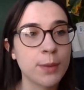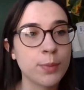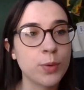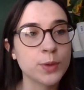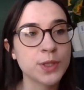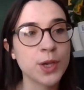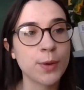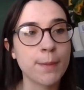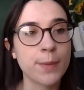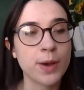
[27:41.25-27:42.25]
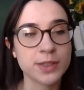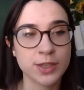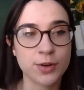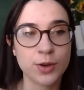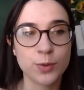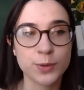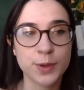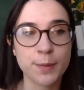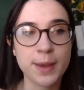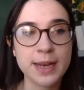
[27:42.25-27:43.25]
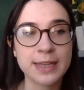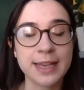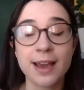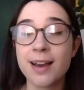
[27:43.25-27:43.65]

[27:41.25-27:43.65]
Porto and Barcelona are also amazing.